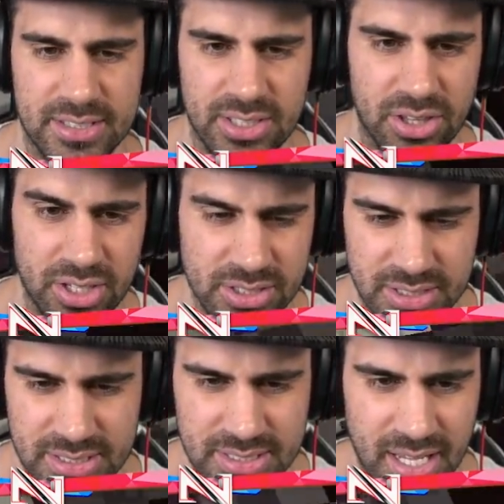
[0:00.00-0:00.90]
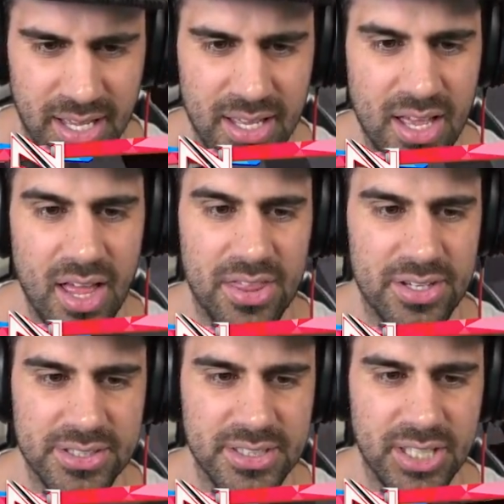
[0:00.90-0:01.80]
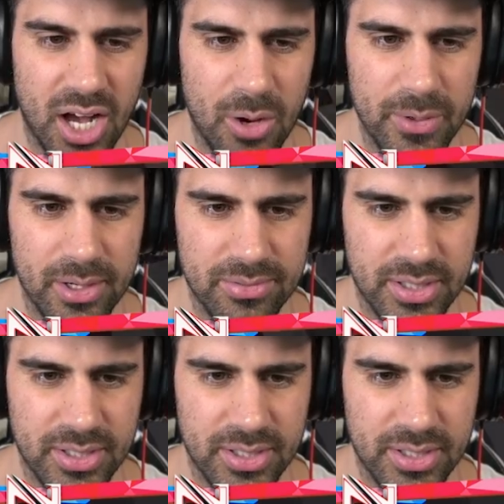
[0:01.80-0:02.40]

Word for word: So there's this uh there's this hallway over